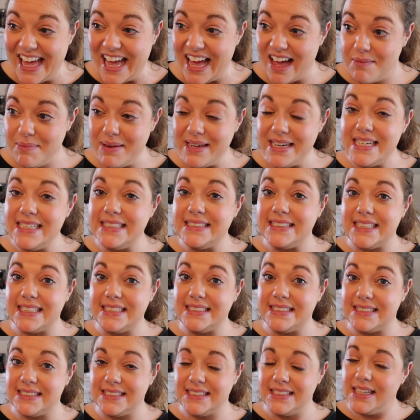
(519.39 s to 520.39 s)
I mean, it's
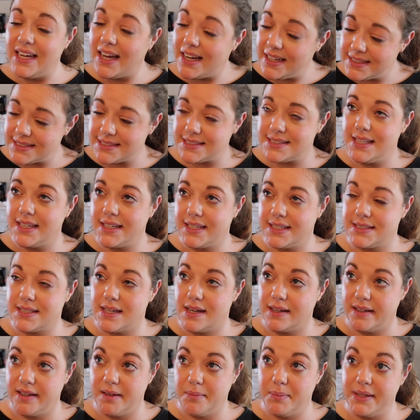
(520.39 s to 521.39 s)
it's not as thick as
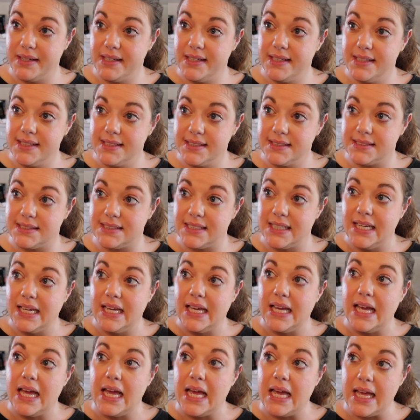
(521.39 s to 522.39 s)
honey, but it is
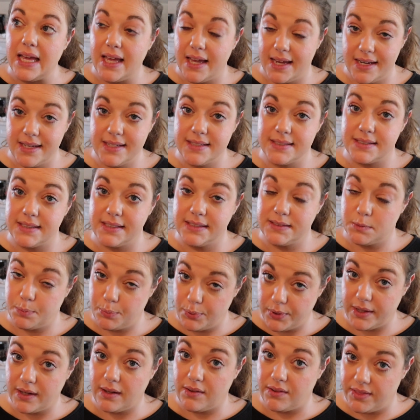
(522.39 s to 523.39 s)
it is it's
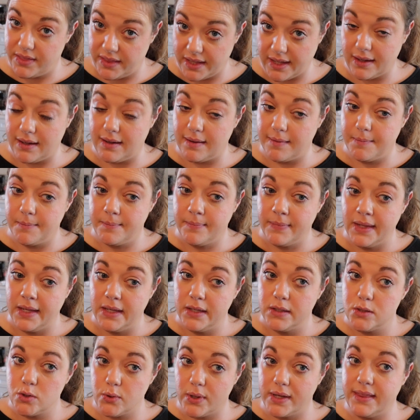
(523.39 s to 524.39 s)
pretty thick.
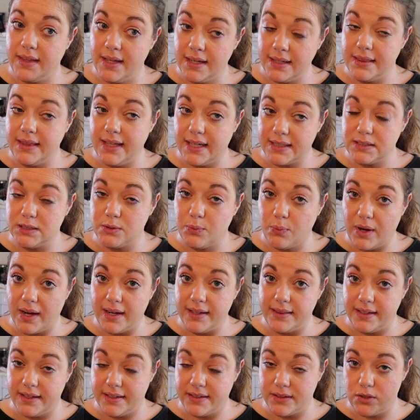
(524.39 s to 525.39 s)
So I think that's
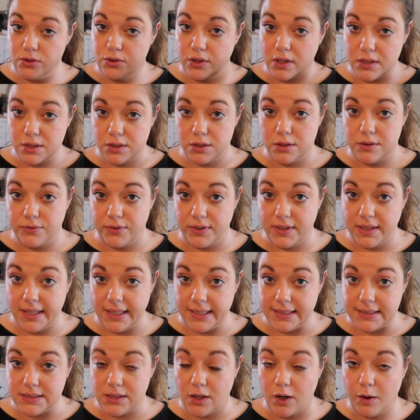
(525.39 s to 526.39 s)
why the instructions for
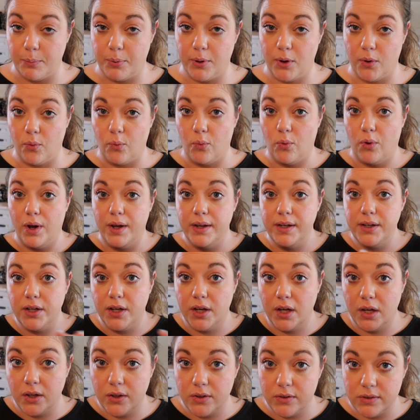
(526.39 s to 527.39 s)
this are put one
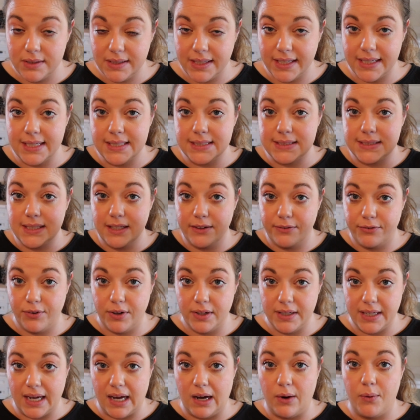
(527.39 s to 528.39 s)
coat, let it sit
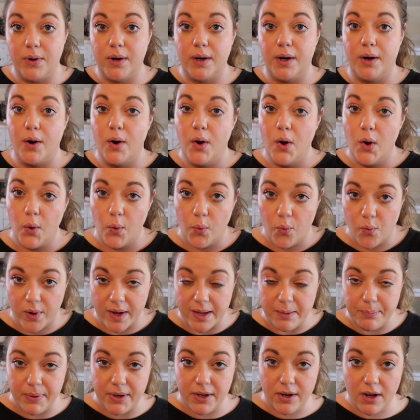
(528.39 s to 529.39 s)
for an hour,
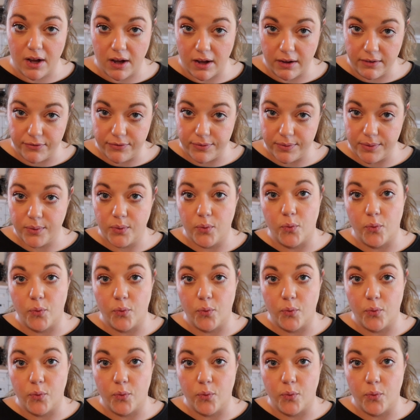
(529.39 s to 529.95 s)
wipe it off,